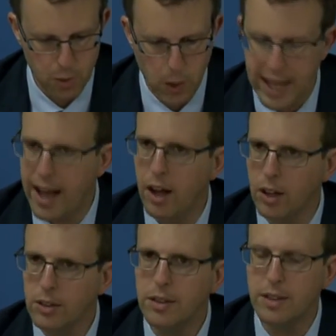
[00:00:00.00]
we
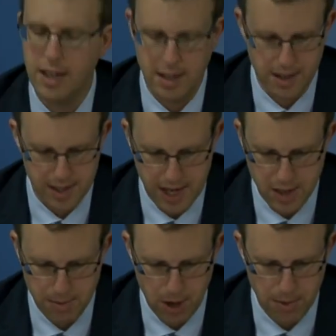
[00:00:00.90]
held, uh, the State
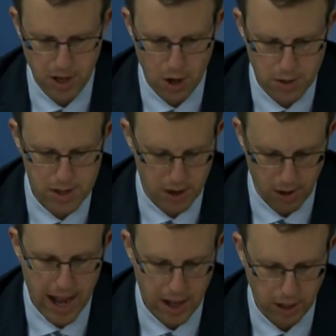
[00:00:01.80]
Department host,
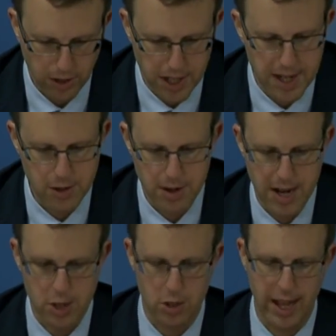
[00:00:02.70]
or held an
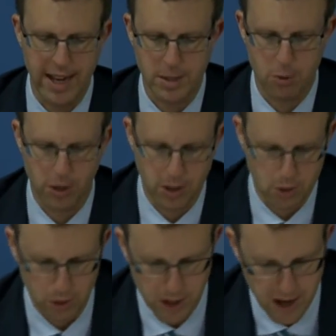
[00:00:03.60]
international export
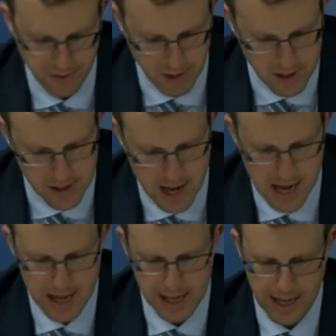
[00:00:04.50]
control conference
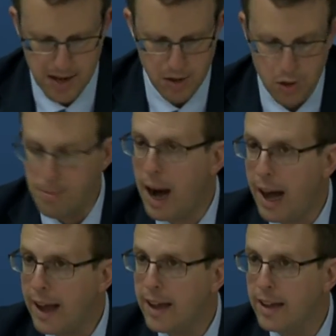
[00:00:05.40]
in
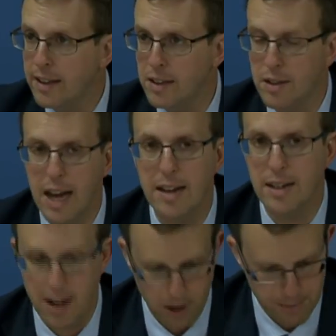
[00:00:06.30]
Dubai, in the United
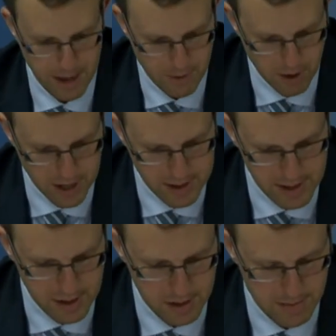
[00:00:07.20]
Arab Emirates,
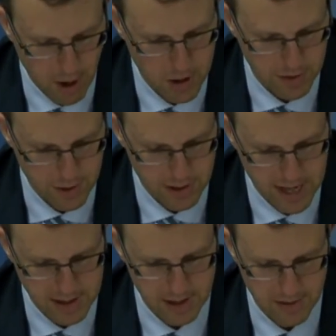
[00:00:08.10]
in t- March of
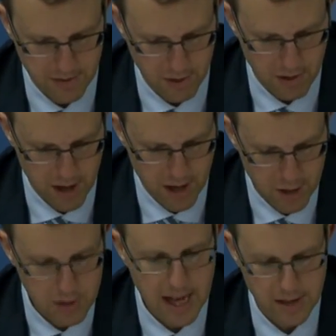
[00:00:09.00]

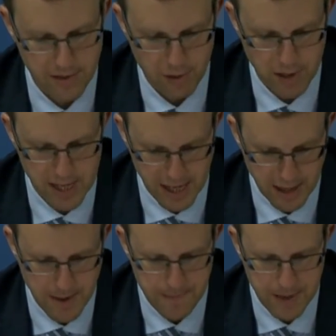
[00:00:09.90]

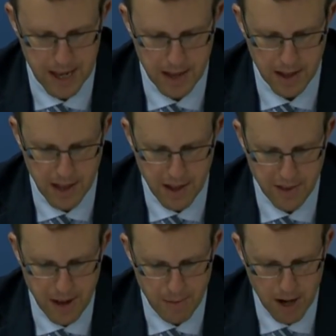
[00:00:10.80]
2014. The
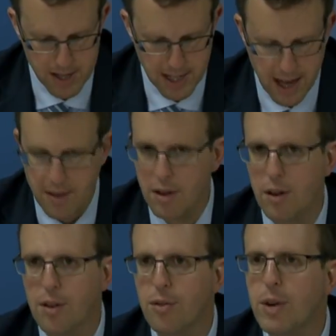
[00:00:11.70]
event brought
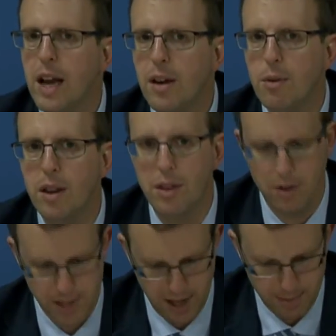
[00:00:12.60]
together
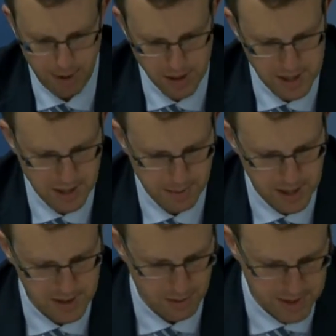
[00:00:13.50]
313
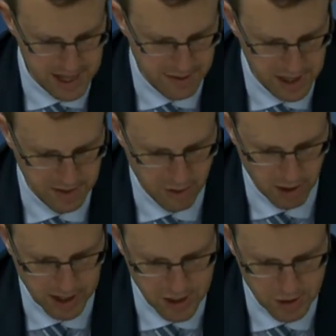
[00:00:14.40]
participants from 74
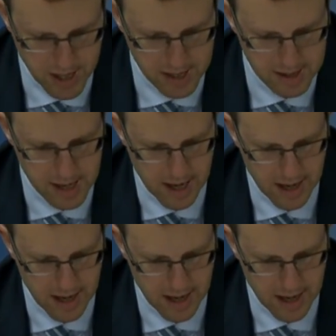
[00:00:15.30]
countries.